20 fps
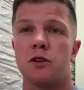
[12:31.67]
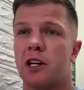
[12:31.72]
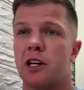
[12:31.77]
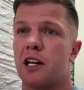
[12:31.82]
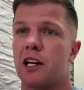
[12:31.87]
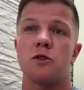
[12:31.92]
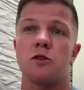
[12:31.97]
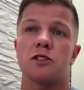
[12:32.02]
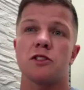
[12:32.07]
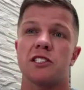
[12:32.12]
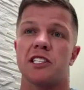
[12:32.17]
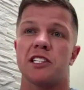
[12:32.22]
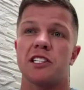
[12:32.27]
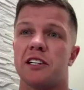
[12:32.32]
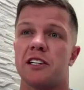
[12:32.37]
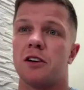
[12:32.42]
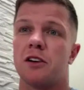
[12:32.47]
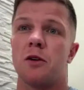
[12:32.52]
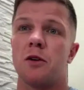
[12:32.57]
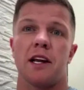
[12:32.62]
So
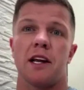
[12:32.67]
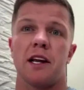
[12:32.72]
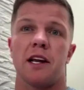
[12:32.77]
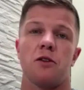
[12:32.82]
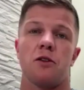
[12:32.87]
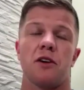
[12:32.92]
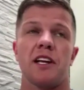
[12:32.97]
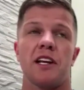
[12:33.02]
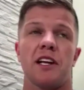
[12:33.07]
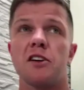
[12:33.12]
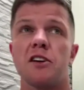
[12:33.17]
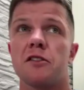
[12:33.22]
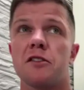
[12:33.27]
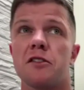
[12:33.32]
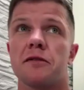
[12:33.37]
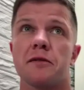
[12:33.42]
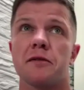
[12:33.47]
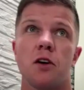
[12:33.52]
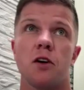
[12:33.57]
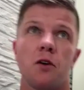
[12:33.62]
forgive me if I want to pack
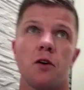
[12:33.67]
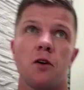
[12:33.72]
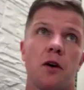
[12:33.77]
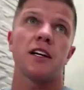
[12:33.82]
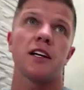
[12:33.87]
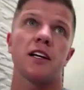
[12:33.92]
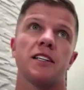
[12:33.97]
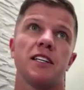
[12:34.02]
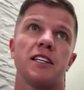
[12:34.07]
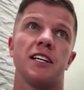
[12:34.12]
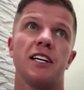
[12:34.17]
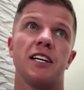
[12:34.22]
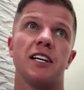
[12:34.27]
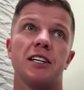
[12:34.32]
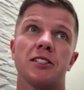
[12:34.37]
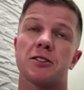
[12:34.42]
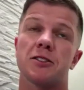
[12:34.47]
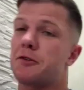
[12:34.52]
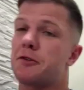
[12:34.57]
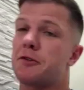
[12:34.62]
the bag and go
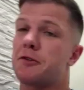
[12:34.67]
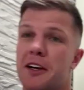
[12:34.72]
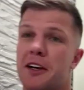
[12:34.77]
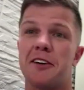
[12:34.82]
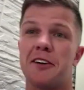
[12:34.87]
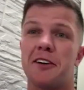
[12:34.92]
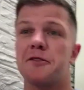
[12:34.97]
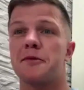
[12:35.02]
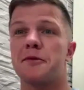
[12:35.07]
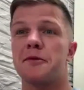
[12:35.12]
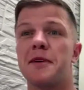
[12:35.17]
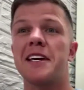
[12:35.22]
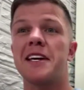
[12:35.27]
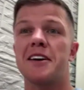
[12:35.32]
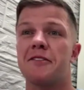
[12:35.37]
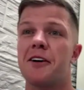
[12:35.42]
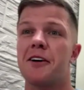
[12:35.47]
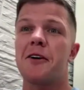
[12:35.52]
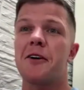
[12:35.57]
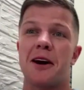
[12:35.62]
straight to the sun
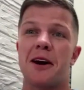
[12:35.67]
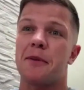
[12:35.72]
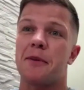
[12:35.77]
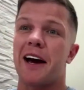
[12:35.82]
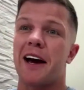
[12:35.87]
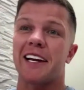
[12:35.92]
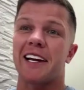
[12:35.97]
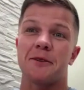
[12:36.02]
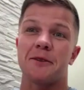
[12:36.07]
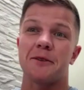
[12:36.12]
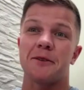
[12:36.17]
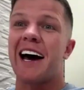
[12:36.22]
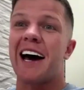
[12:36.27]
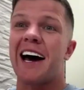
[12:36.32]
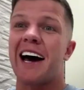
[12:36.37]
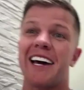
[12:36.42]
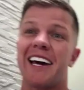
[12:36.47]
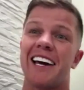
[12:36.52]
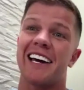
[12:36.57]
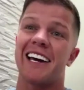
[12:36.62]
after it. And
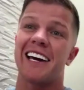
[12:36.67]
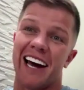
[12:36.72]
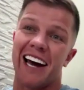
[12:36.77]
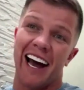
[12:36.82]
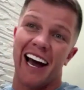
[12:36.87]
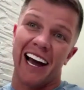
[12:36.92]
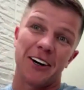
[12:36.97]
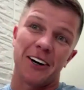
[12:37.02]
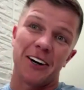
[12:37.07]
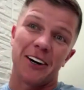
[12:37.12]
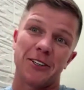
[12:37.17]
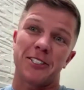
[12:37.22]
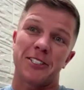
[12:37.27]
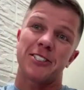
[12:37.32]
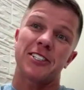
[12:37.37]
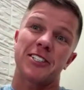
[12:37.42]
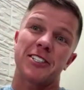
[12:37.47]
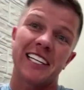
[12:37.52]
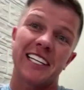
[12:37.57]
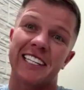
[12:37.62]
that's been my routine
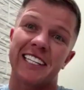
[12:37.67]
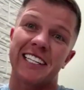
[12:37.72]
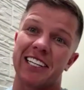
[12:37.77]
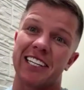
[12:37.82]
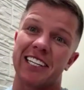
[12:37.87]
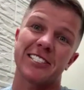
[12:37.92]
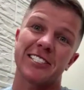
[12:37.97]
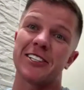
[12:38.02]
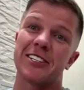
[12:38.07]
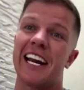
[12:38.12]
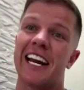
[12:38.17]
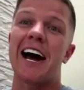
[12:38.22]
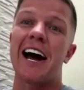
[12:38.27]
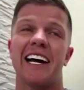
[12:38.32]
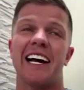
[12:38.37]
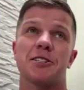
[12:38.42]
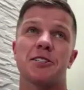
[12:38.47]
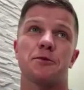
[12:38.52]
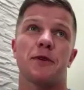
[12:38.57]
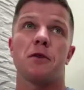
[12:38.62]
the last 2 years.
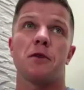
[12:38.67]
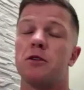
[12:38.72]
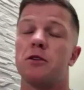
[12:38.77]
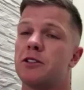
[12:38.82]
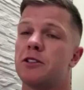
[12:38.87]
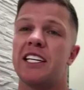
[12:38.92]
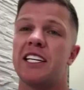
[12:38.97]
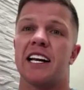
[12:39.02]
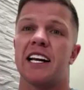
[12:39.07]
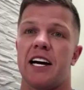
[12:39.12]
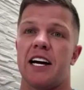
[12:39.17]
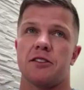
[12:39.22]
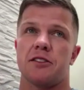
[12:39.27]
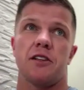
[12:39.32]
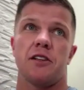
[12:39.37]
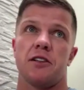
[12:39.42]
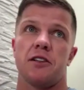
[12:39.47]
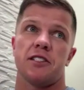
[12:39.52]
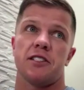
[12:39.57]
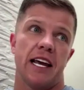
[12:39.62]
One that I'm
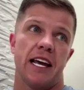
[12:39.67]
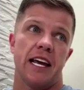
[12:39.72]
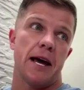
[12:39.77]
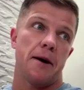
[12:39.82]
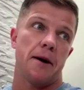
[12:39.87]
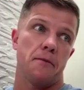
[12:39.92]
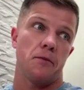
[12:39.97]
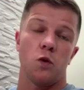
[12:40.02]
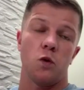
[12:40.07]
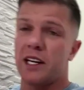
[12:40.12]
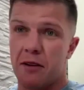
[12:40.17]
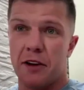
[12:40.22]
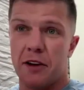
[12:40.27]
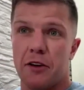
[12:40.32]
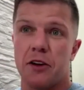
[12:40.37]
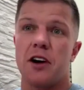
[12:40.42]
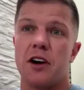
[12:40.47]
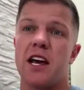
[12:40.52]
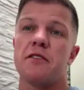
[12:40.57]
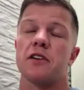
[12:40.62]
very grateful for.
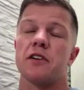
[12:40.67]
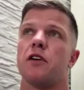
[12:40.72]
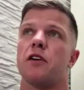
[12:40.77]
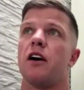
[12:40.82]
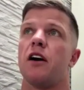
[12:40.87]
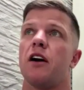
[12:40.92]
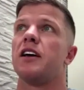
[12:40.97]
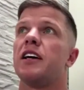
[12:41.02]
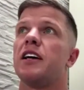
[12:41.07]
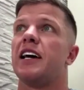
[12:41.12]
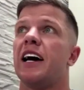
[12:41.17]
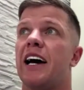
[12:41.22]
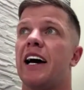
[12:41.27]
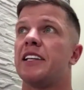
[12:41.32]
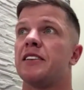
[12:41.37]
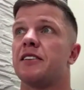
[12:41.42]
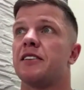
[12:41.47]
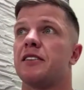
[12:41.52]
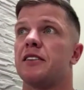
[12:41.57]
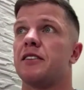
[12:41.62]
And
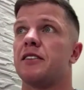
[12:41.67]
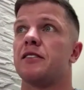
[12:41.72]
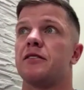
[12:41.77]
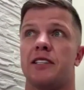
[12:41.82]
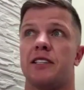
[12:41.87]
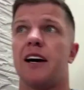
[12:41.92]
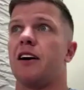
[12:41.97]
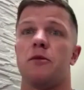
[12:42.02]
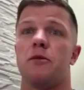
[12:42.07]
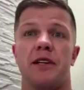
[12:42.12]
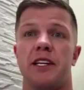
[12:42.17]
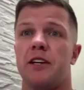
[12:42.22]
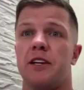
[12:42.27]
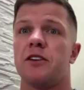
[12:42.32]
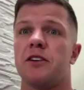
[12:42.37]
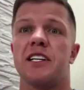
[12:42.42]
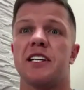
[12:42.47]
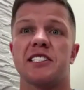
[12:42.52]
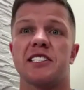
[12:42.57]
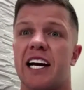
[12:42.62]
yeah, I'll be
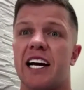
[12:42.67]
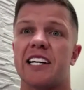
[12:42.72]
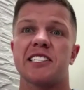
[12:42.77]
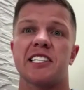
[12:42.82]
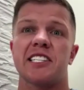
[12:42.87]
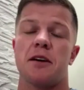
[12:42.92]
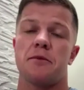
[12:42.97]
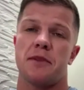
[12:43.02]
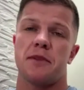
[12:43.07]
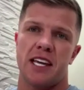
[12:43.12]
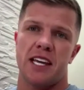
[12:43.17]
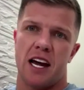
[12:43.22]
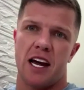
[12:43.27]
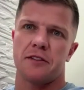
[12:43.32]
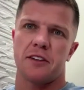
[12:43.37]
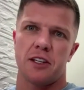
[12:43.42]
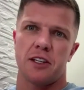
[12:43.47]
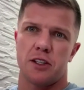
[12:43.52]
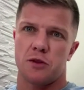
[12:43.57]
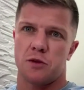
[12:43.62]
doing the exact same thing
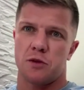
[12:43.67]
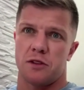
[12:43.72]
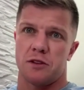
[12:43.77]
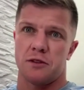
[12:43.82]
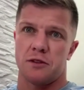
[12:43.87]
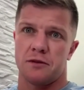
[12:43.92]
after this one.